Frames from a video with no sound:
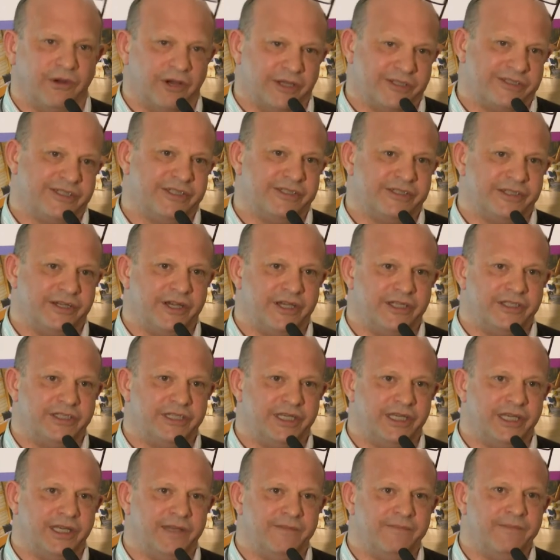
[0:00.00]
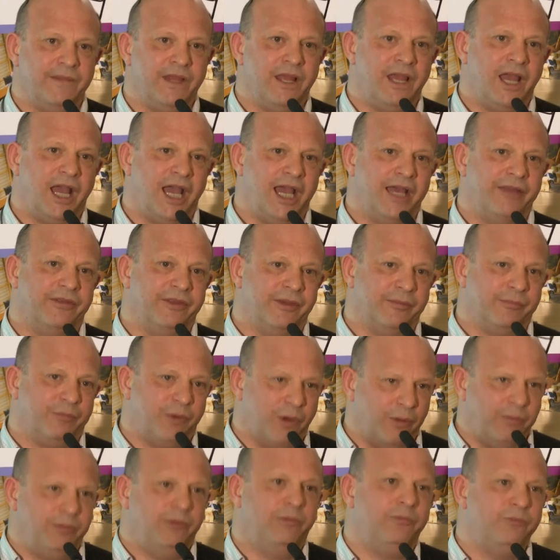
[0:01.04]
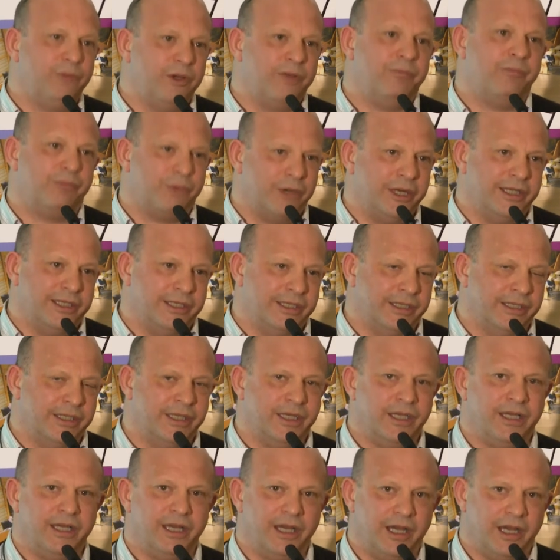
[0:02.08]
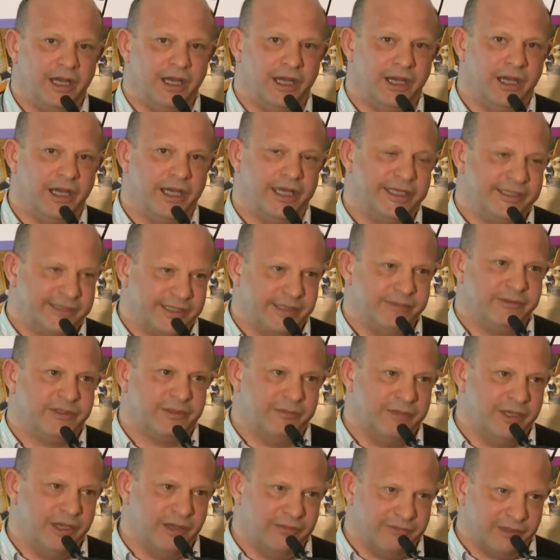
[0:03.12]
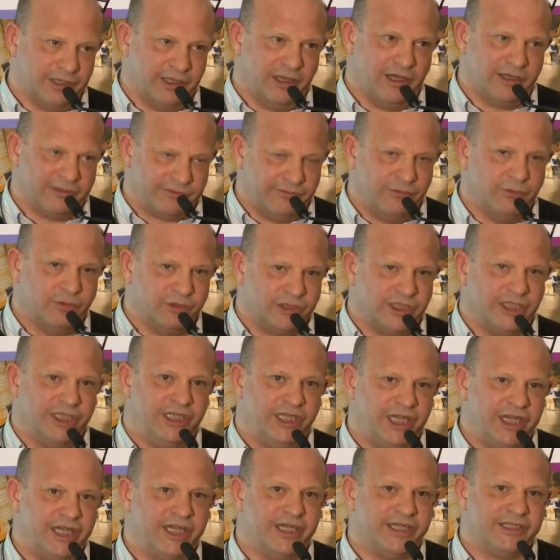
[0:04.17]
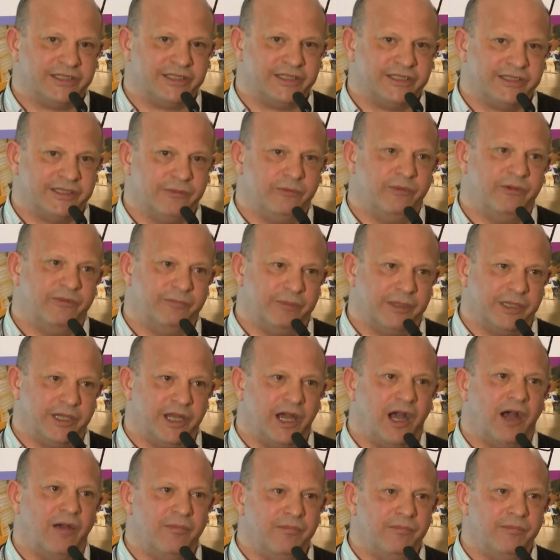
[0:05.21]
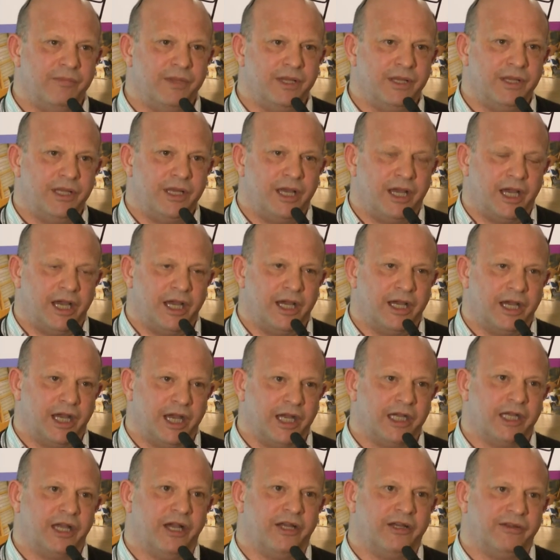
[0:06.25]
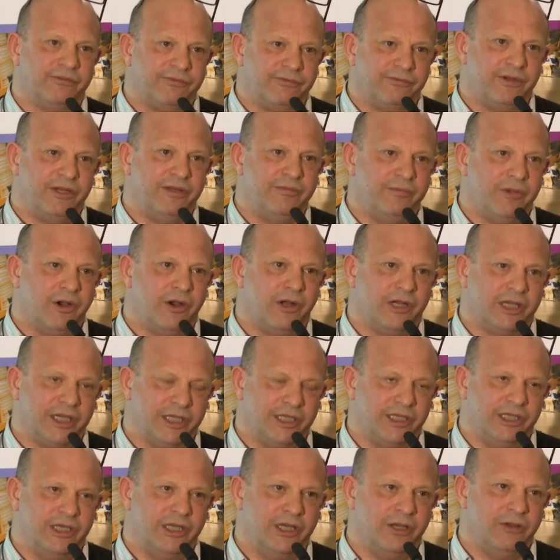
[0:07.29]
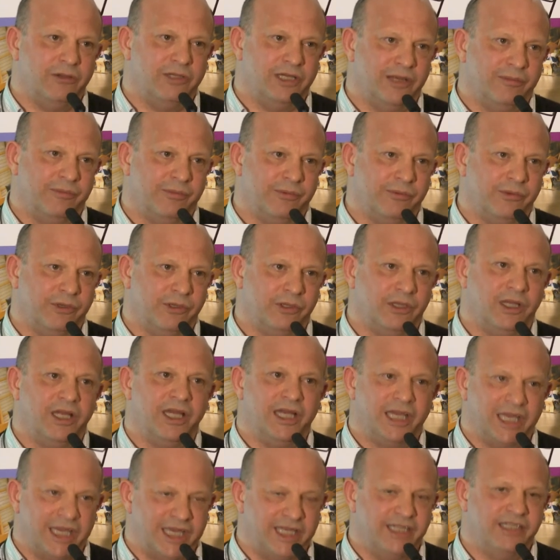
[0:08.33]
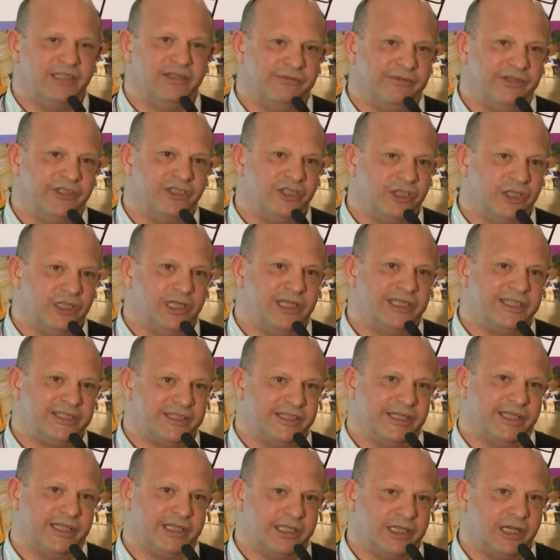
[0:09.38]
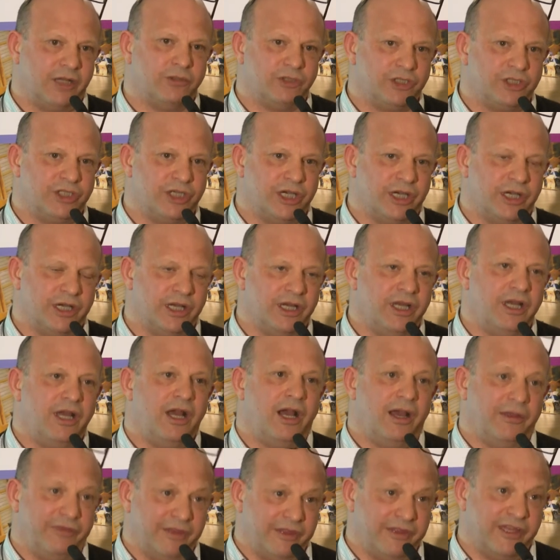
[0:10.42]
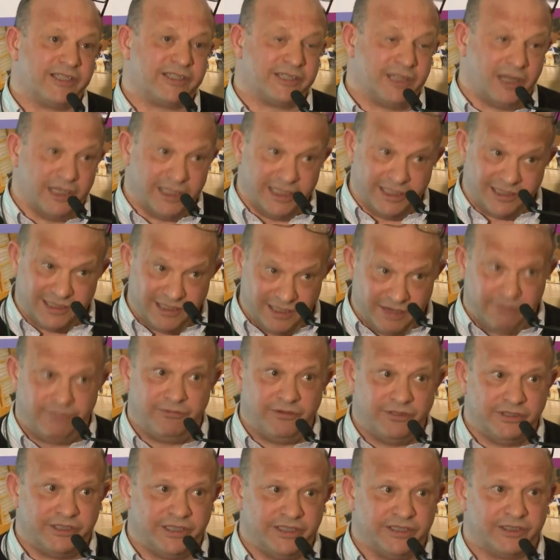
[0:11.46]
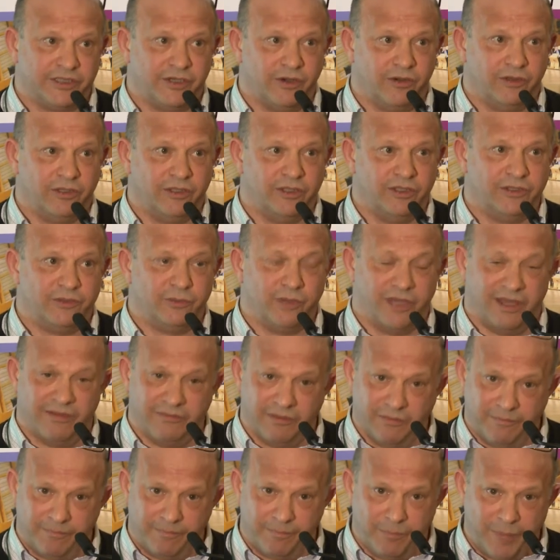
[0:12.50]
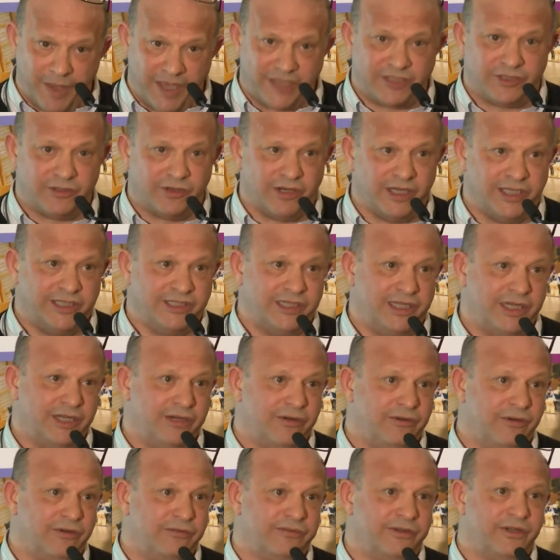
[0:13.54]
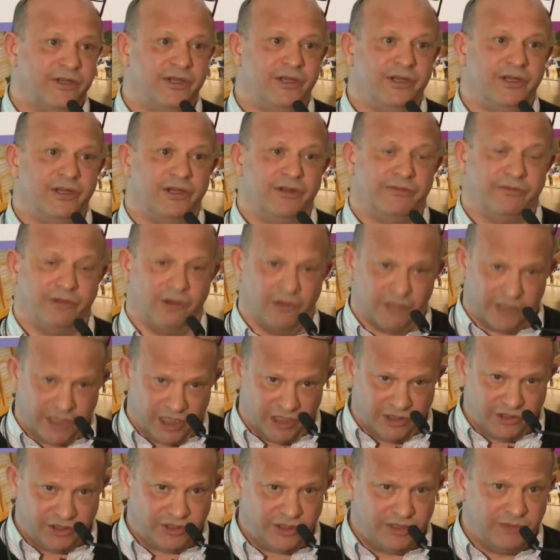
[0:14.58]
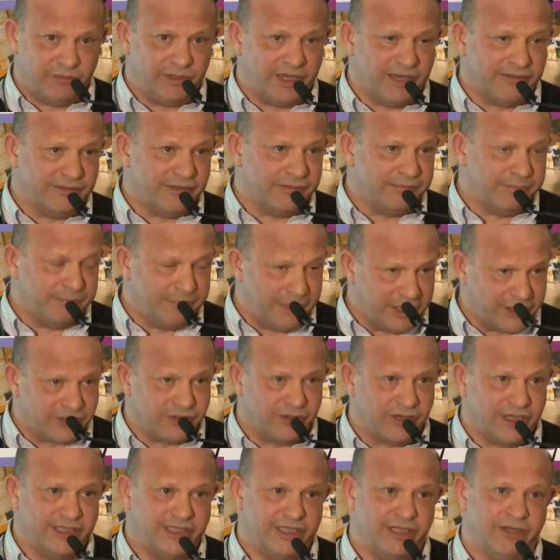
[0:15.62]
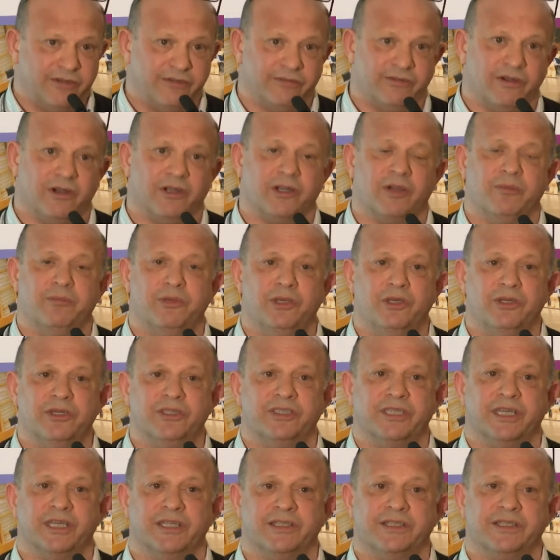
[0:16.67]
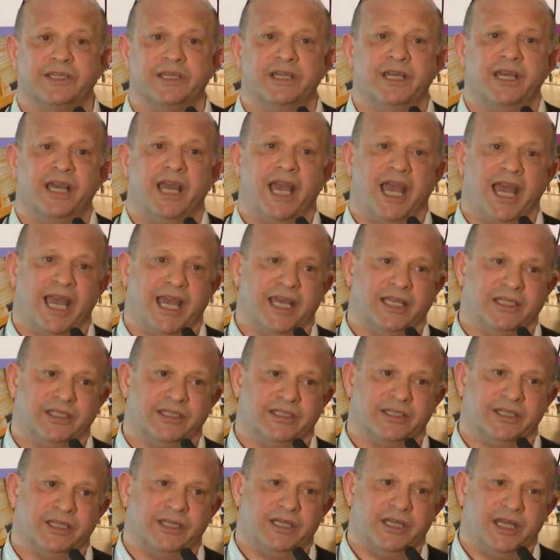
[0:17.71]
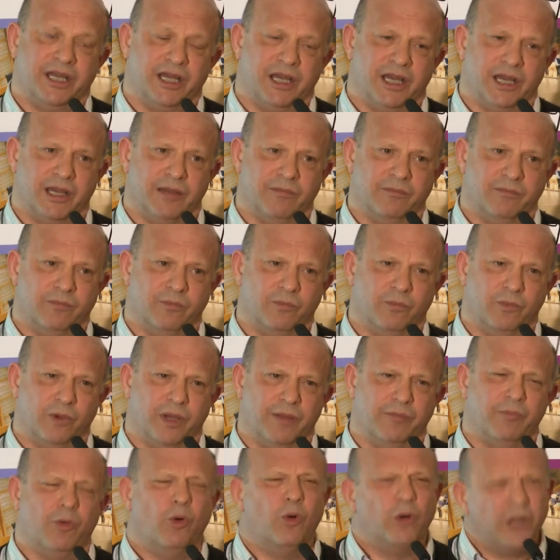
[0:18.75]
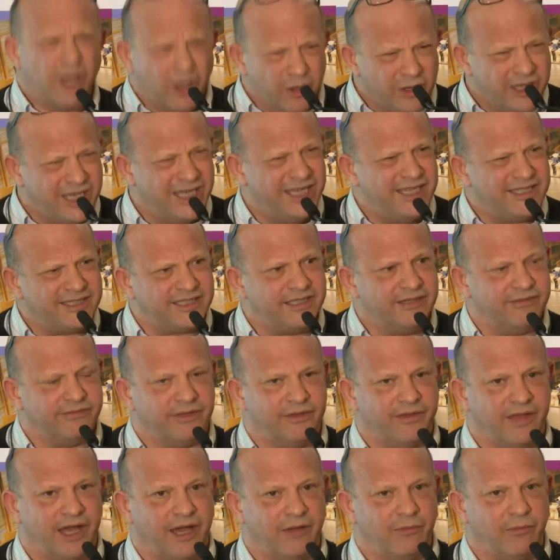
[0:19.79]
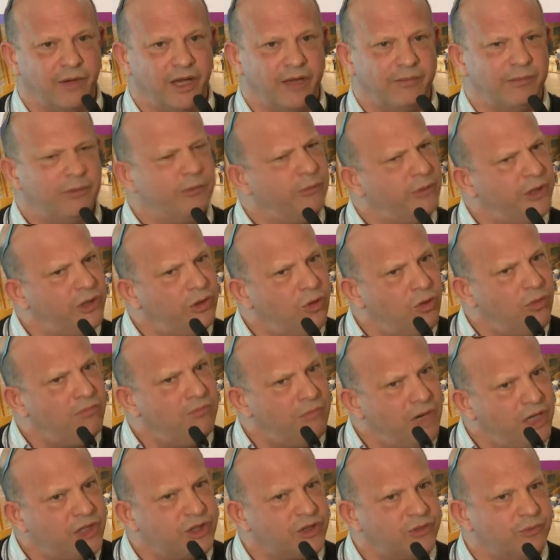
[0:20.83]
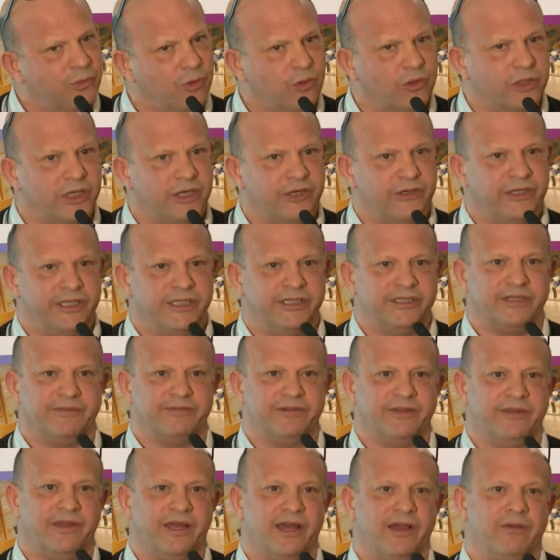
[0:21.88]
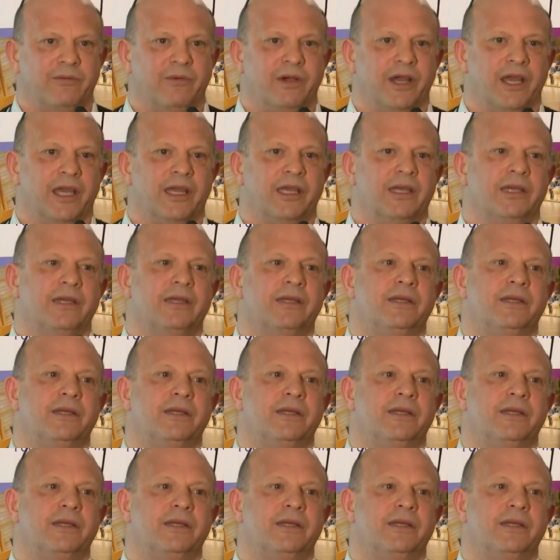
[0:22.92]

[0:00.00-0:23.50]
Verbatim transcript: our society. And the problem with Britain, uh, it seems to me over the last forty years, is that we've become uh, a kind of free market, neoliberal, individualistic culture. I think that's slightly different in Scotland. We have a better idea of, of our country, we have a better idea of our communities, and um, we're more cohesive in that way, but we're not much more cohesive in that way.